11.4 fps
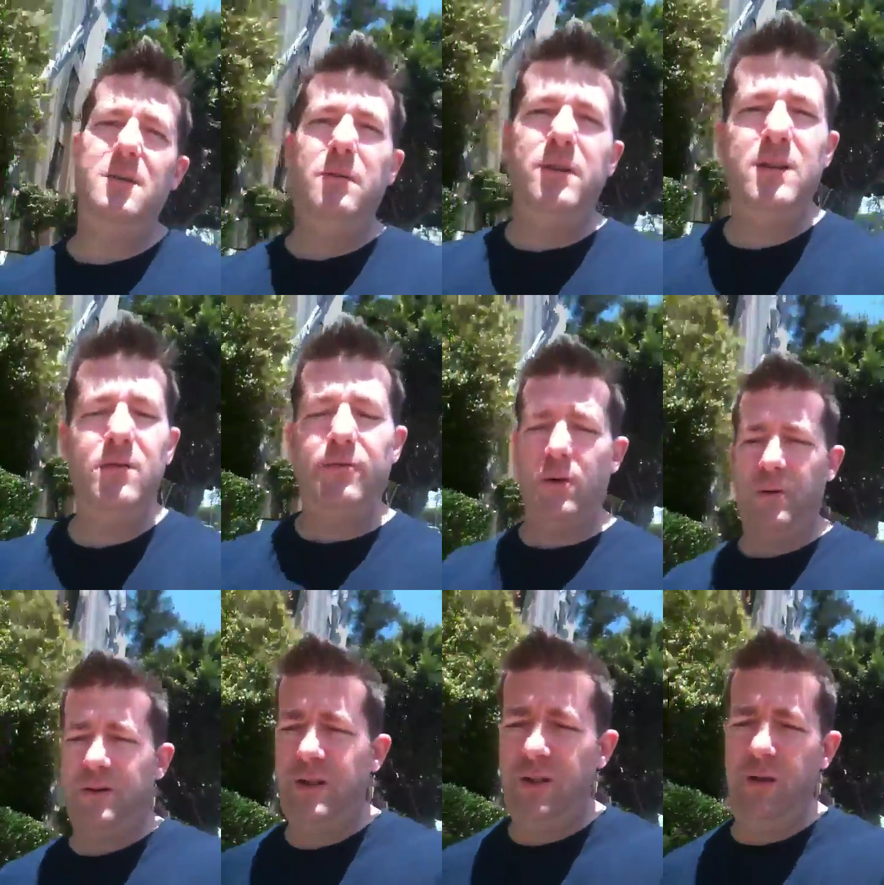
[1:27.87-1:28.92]
I'm looking
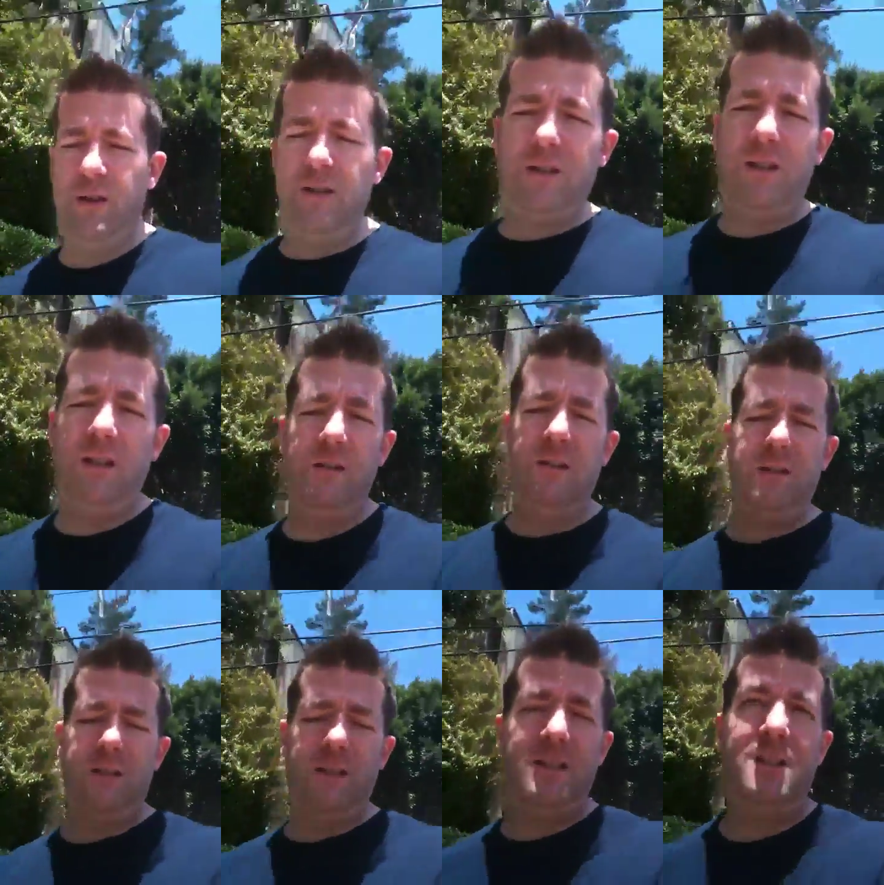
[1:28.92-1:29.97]
forward to this
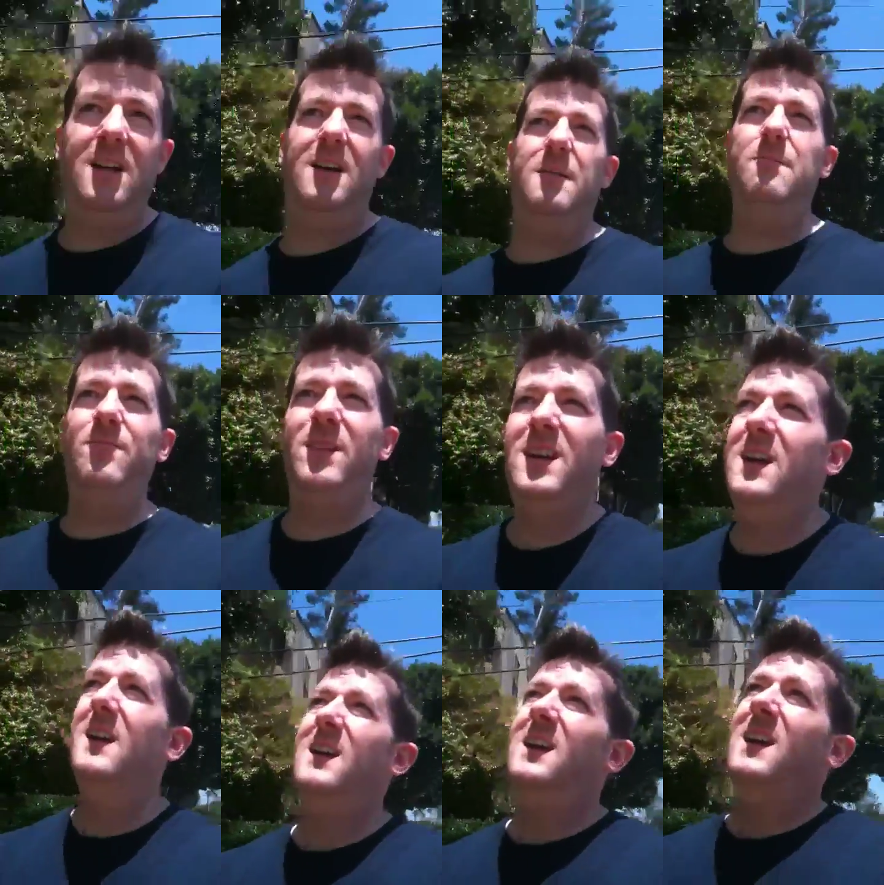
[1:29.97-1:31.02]
season, I
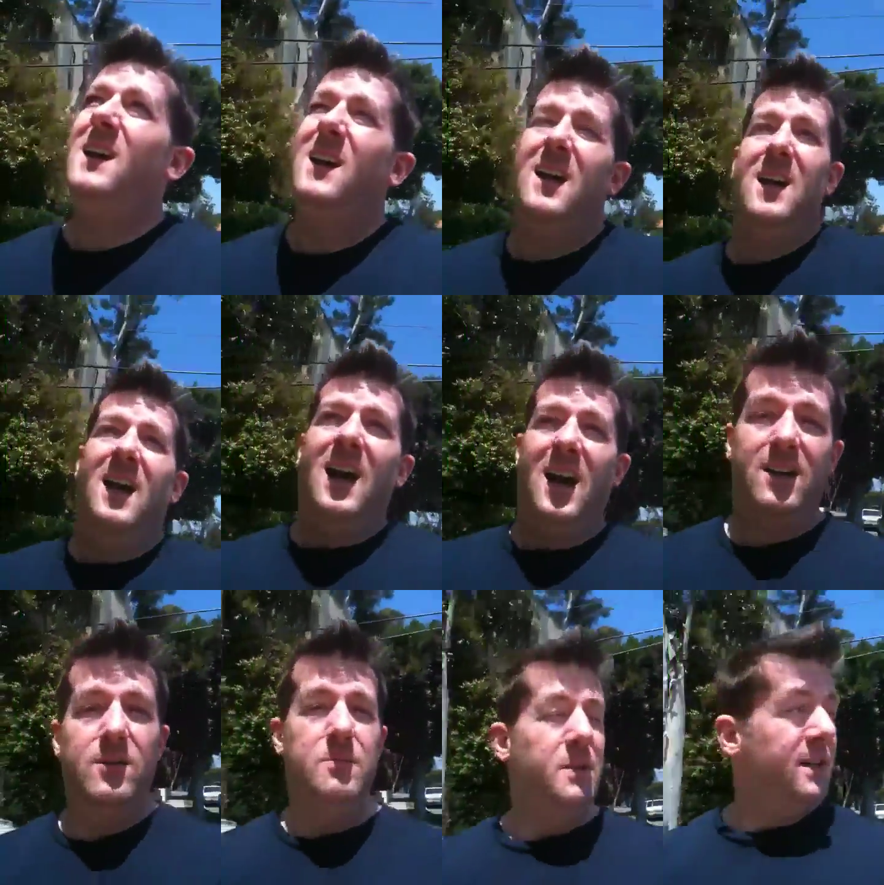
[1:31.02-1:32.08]
gotta
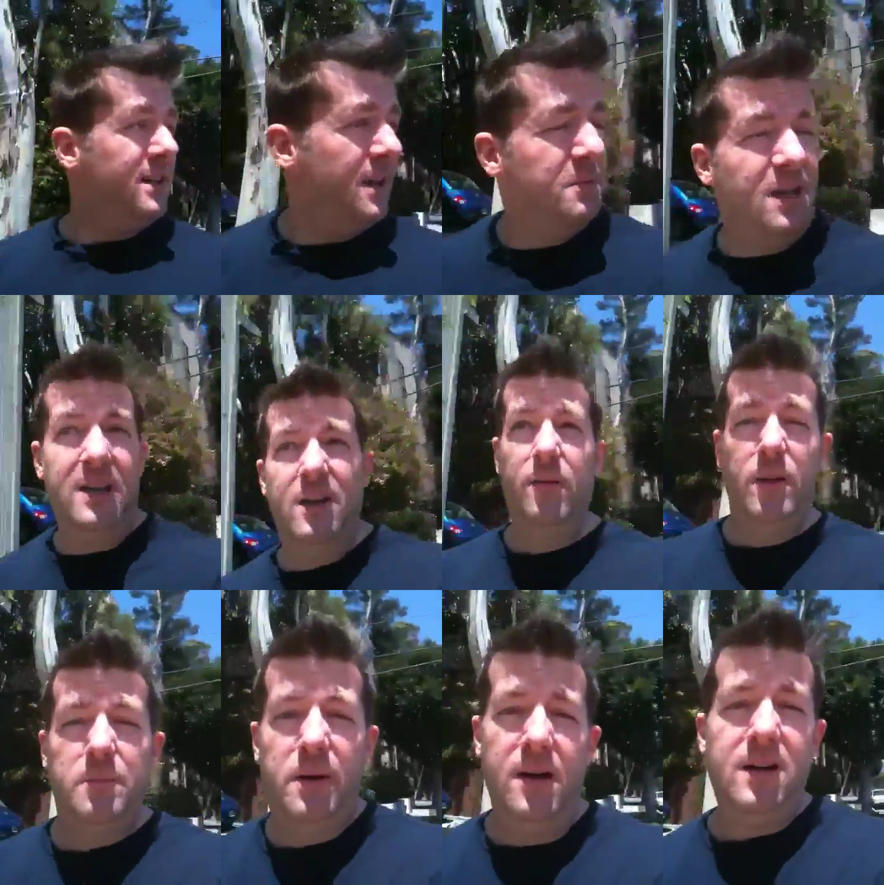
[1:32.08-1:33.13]
admit, I'm kind of over the
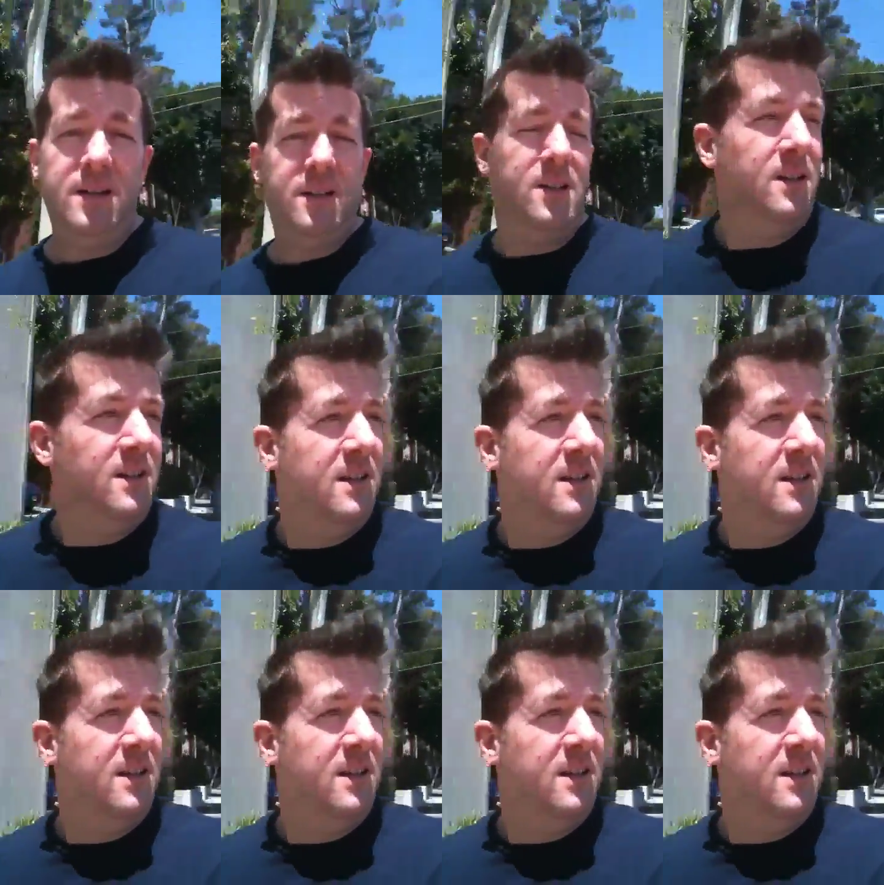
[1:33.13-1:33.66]
ponds.